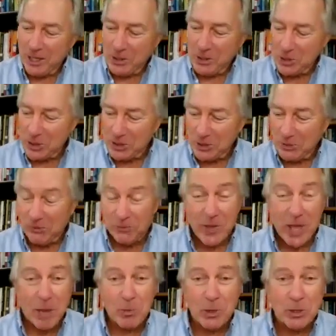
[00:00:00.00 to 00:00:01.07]
just a
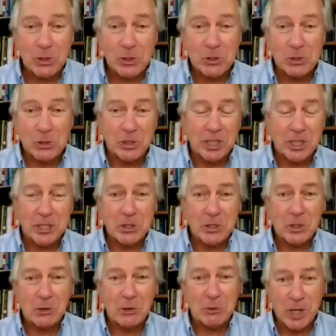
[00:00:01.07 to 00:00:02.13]
fabulous story. So,